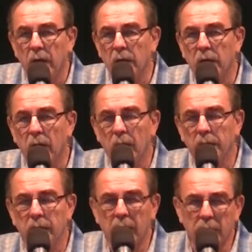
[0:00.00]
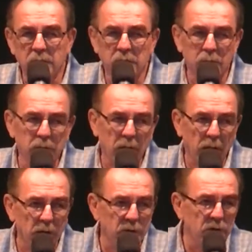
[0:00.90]
and God cast them
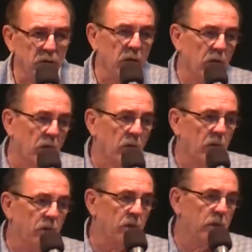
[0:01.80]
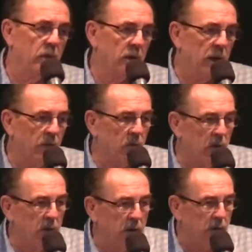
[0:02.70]
down to the earth, the
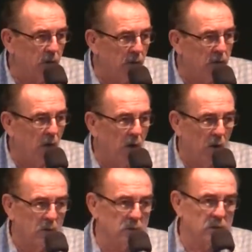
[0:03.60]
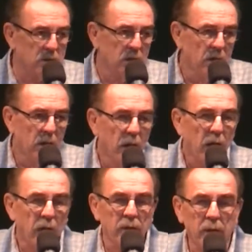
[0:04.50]
devil and a third of the host,
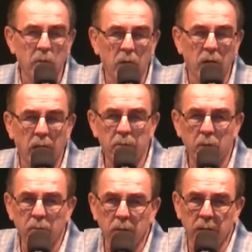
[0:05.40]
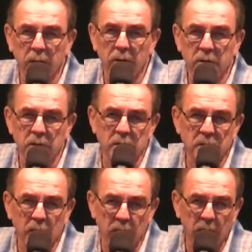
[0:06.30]
and they were not permitted to
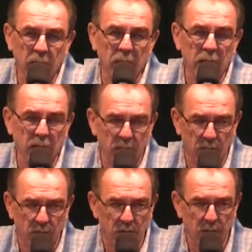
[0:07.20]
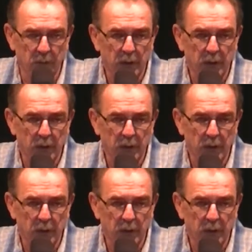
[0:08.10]
stay in heaven.